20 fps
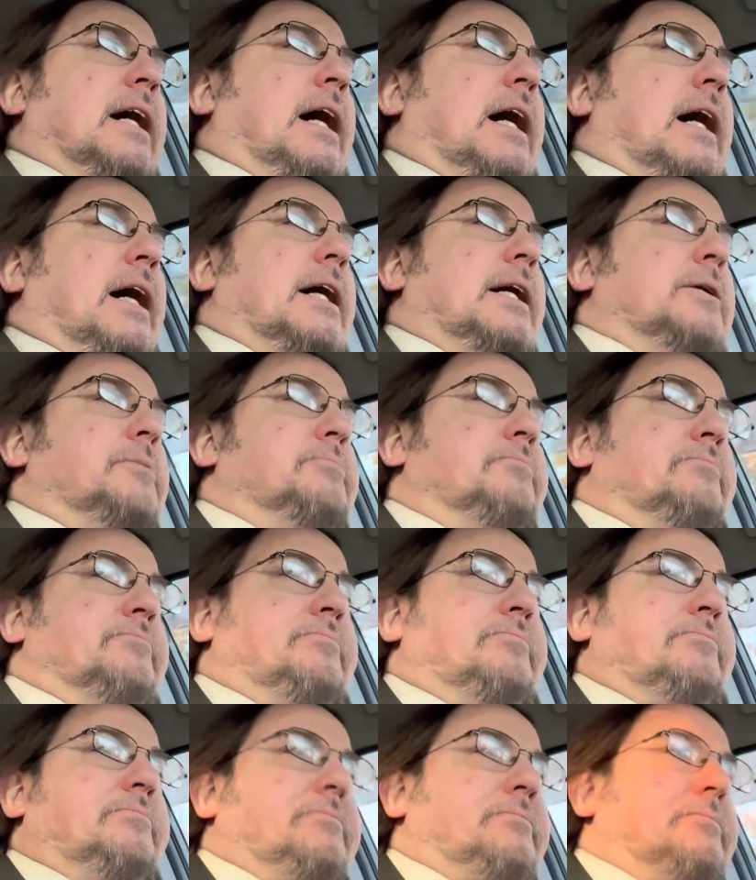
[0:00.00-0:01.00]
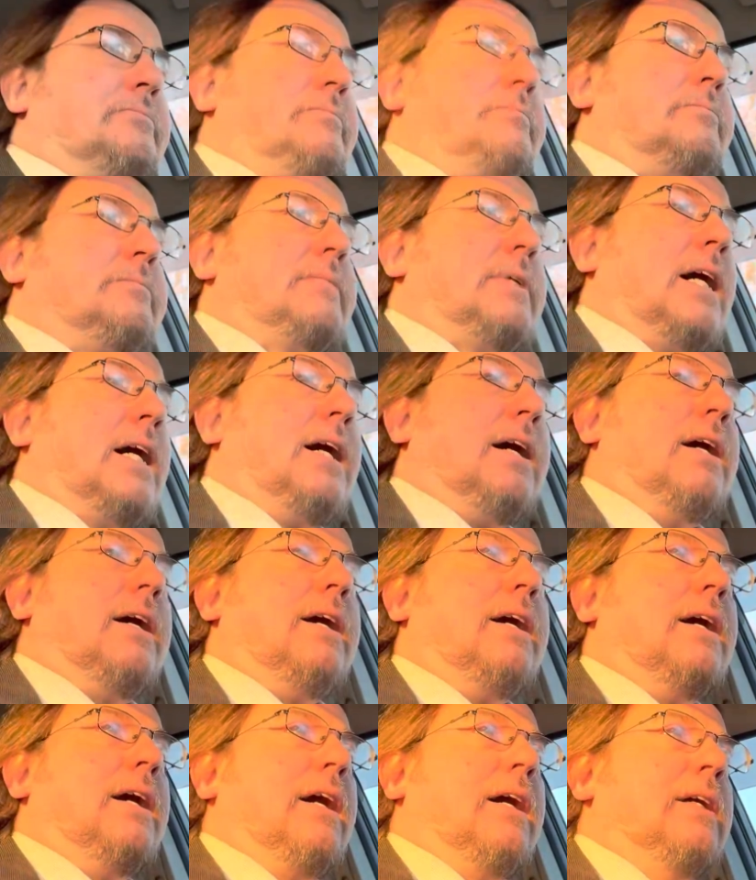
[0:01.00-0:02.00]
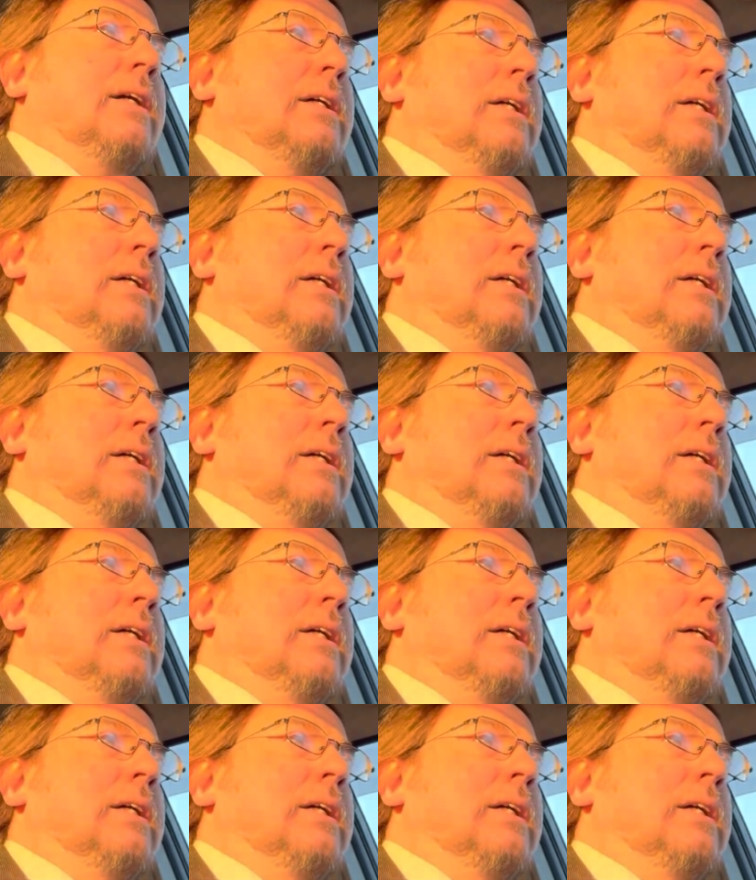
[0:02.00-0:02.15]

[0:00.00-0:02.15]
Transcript: Um, haha.